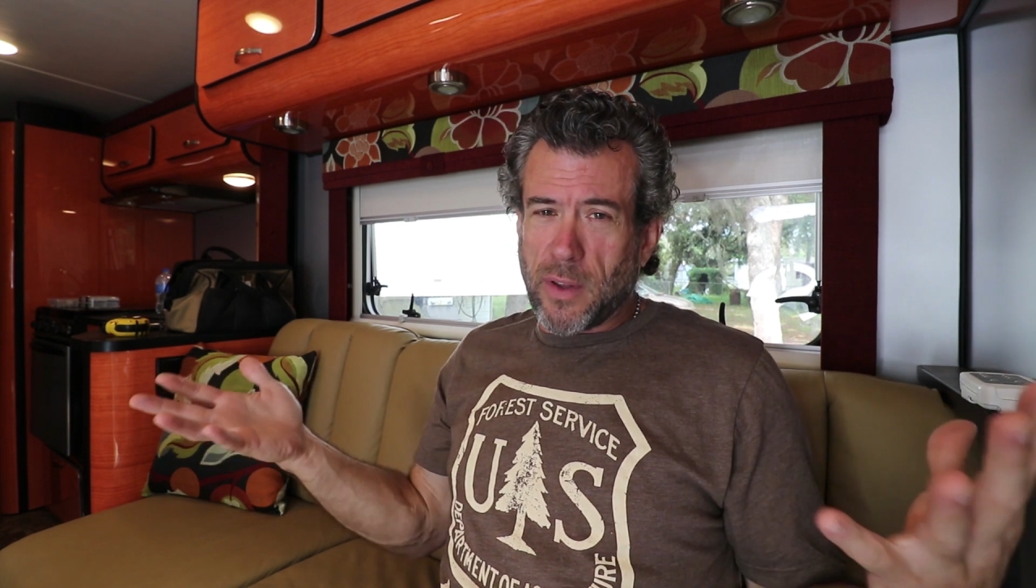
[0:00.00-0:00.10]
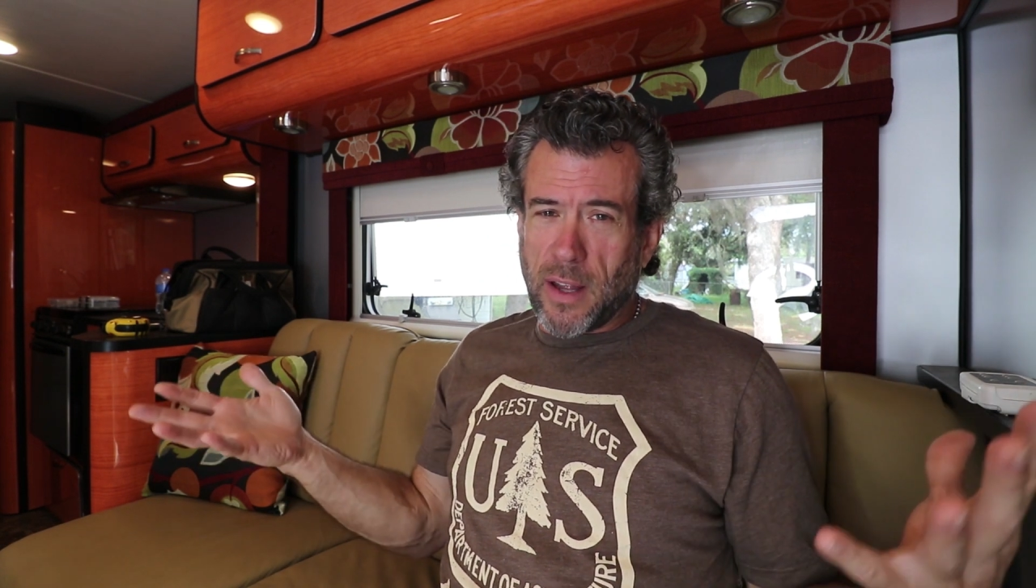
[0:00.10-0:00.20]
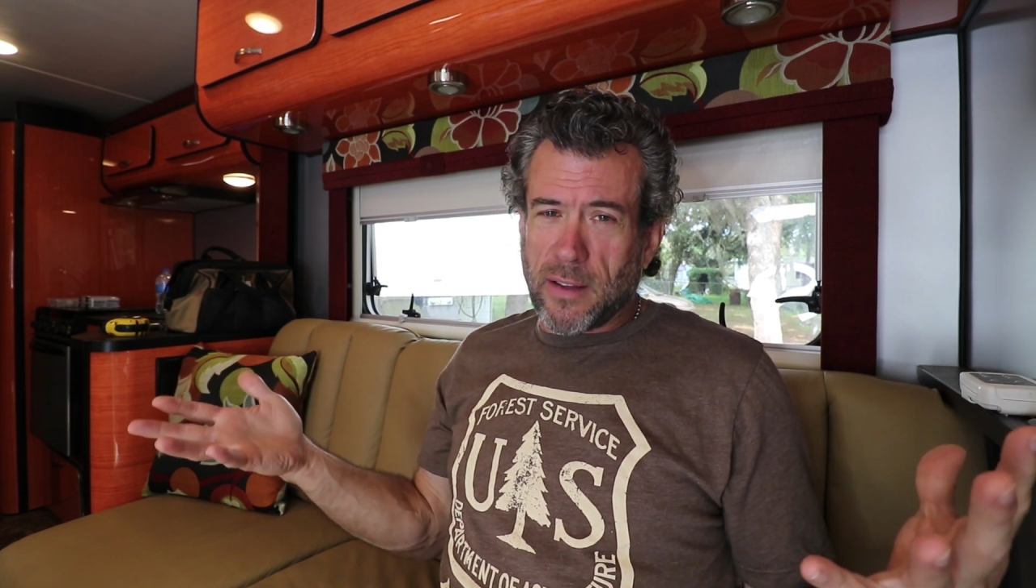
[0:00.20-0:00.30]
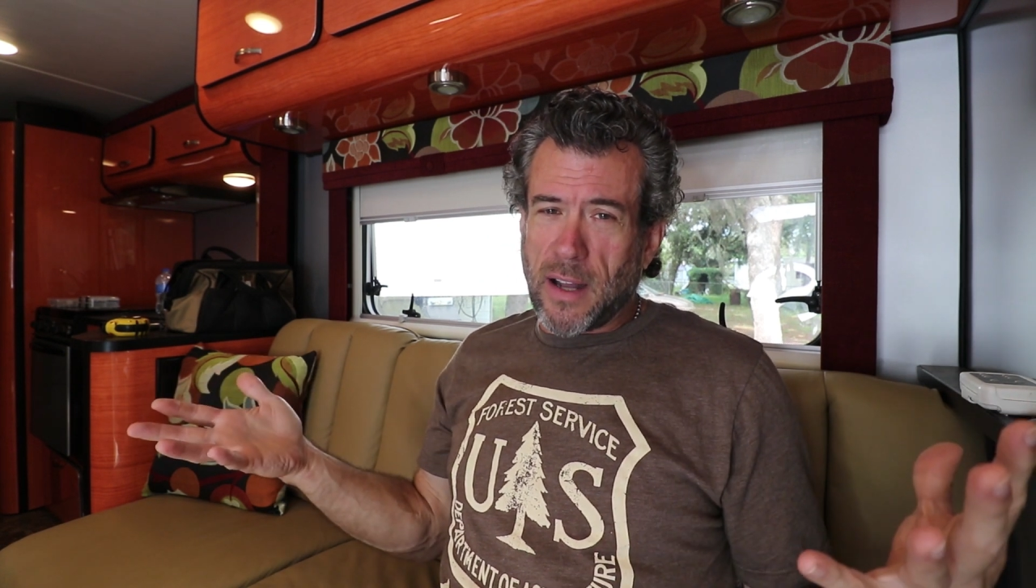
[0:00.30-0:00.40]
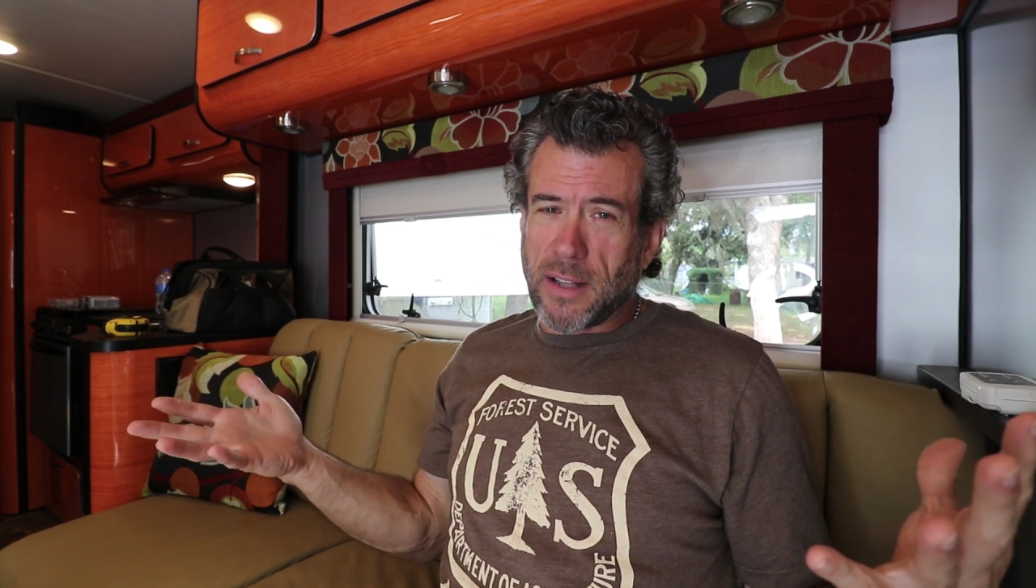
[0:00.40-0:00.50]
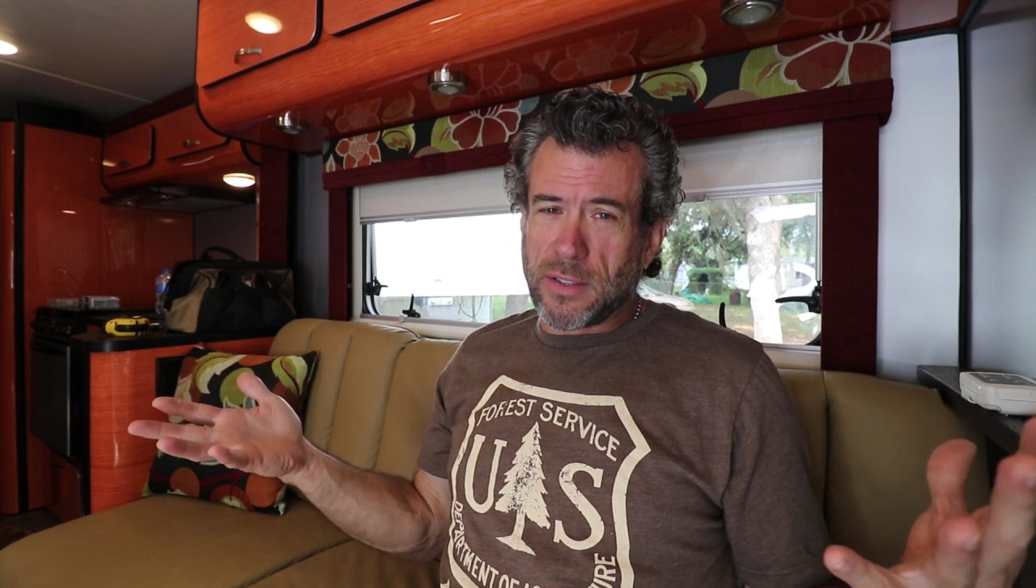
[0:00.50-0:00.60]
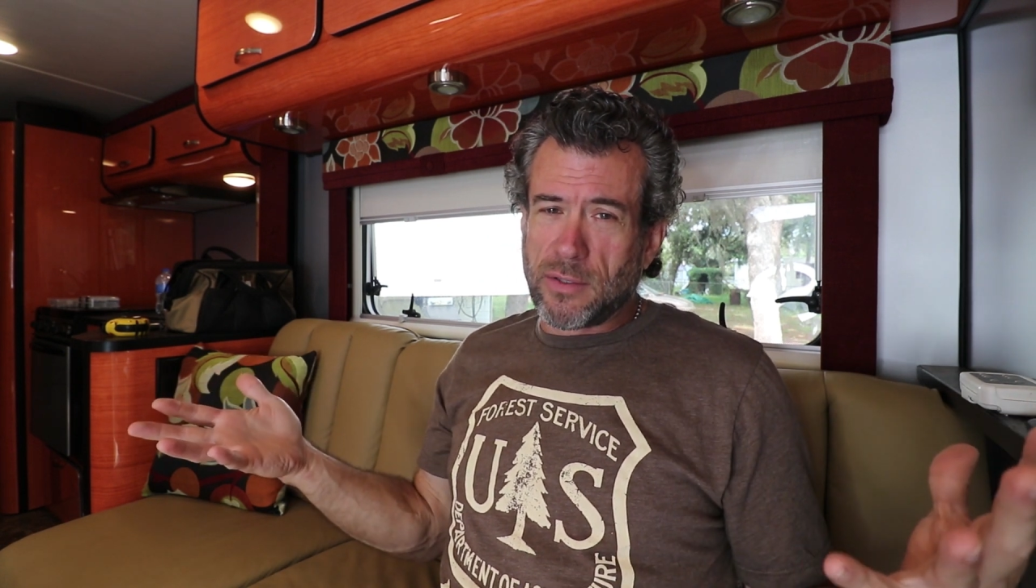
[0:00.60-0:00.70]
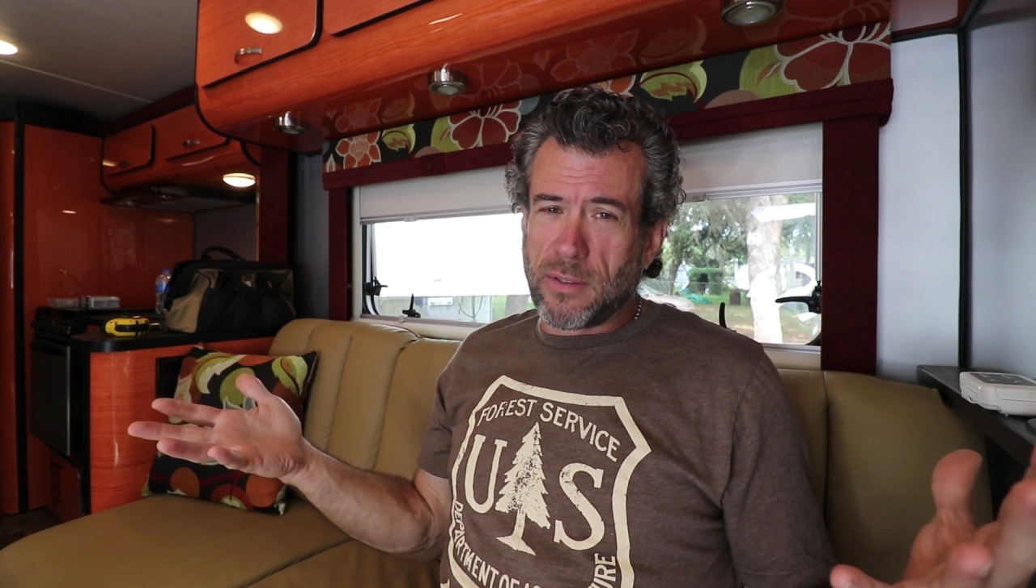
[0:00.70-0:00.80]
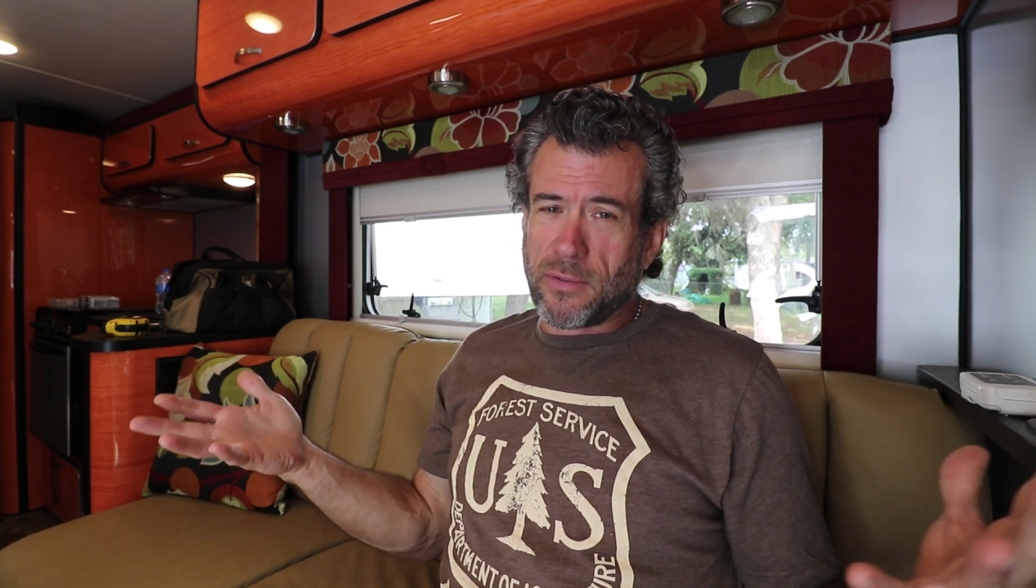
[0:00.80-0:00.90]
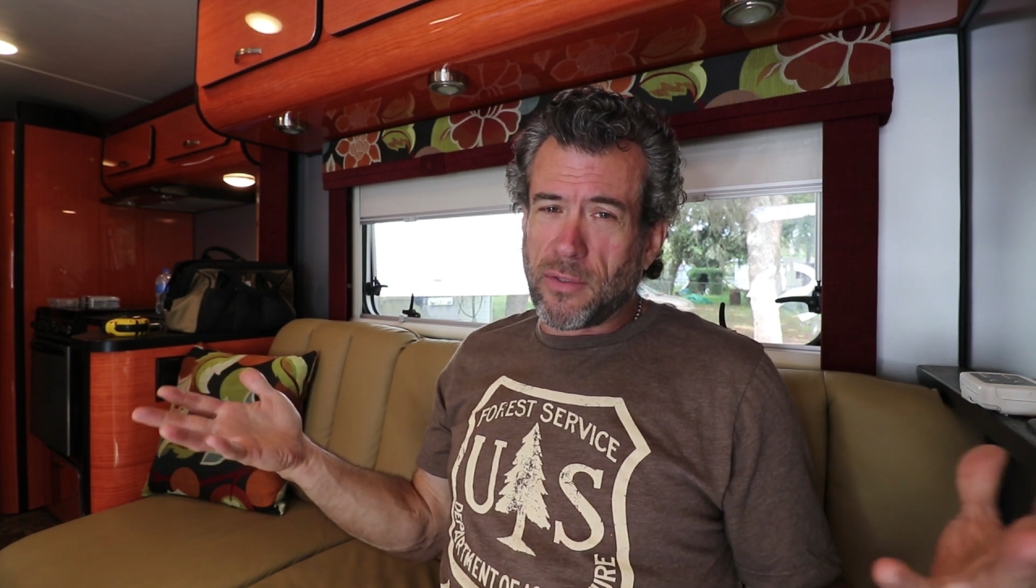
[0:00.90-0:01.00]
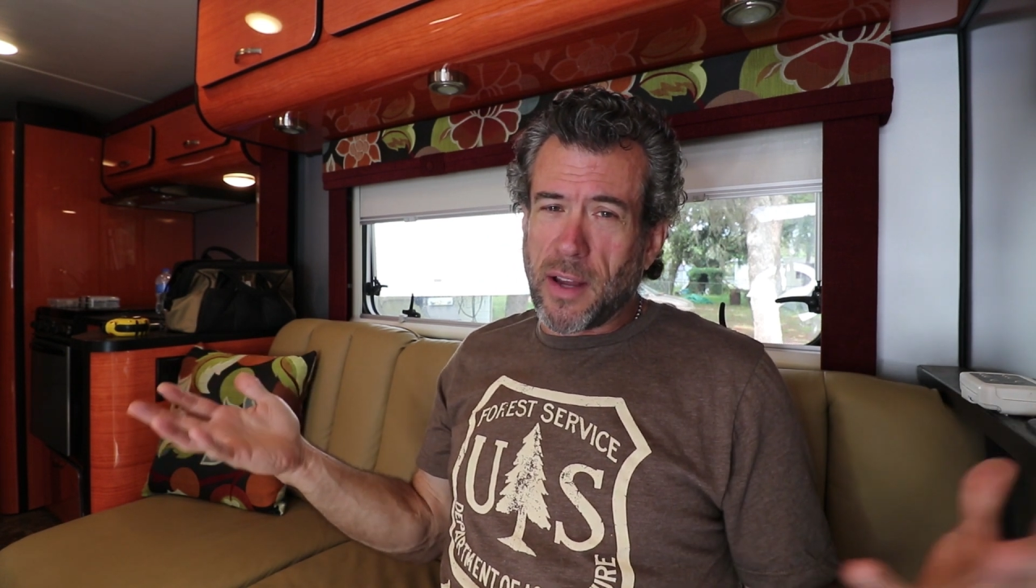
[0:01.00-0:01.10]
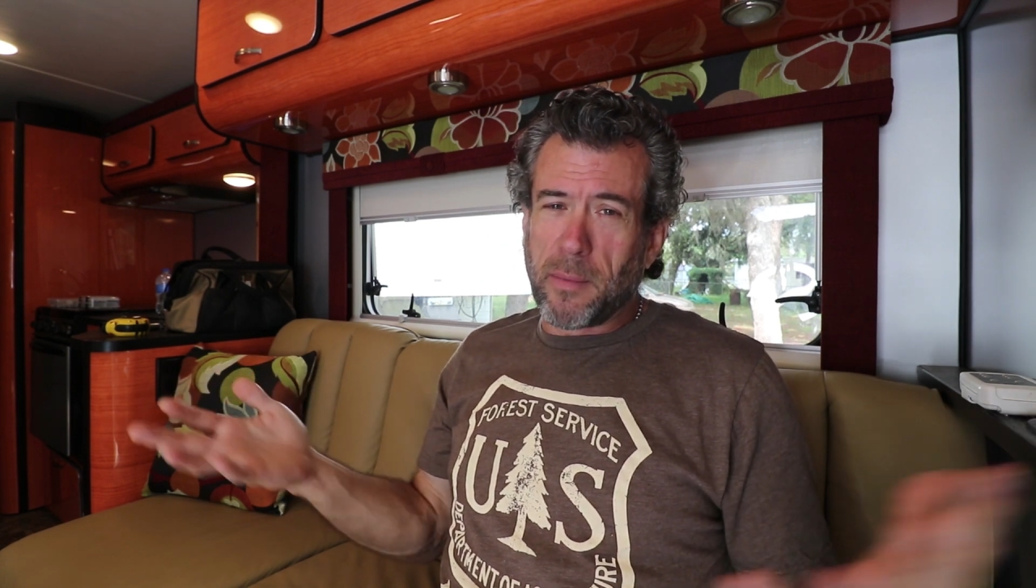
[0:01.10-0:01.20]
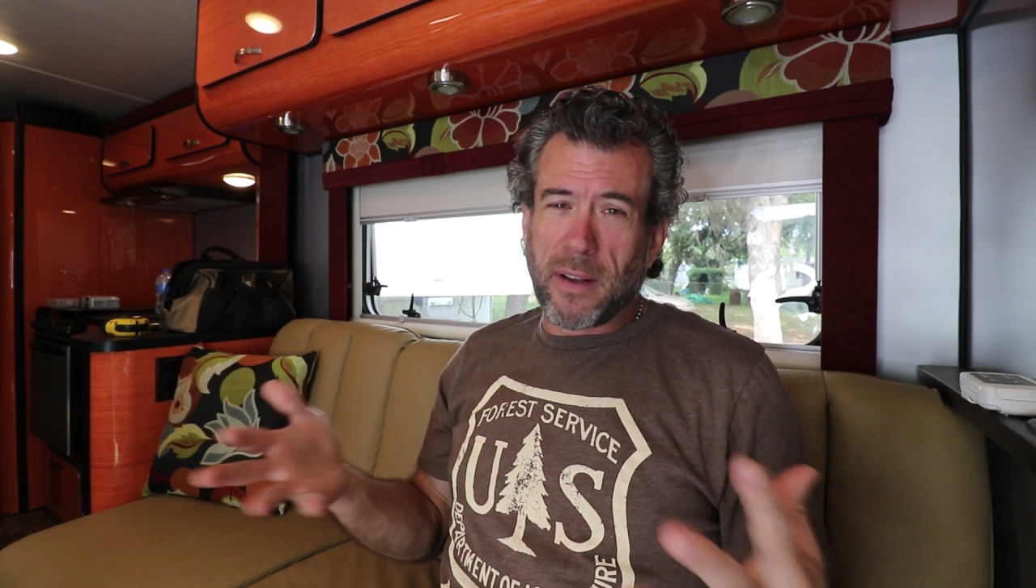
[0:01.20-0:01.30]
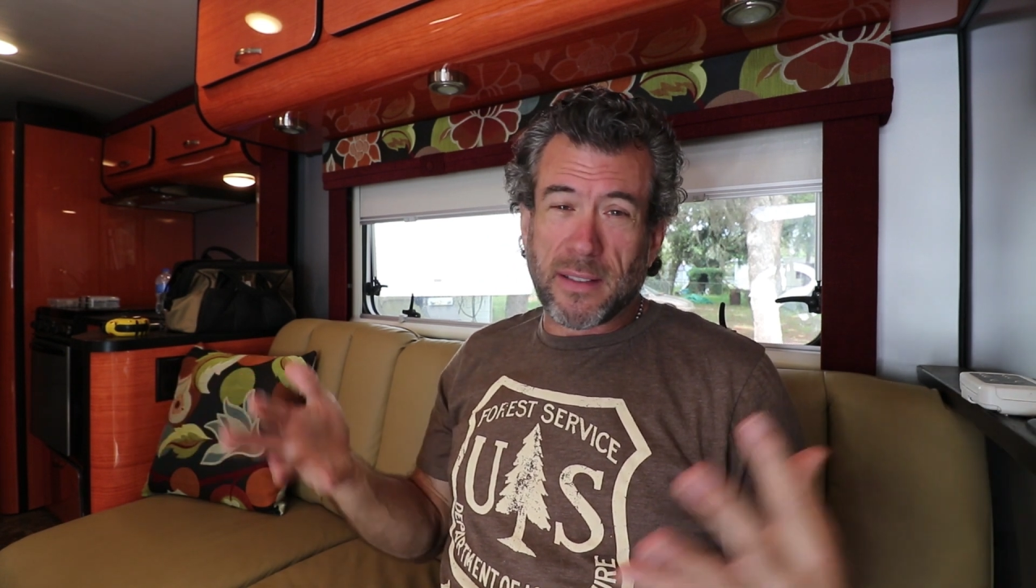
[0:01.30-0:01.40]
where they attach it to the frame,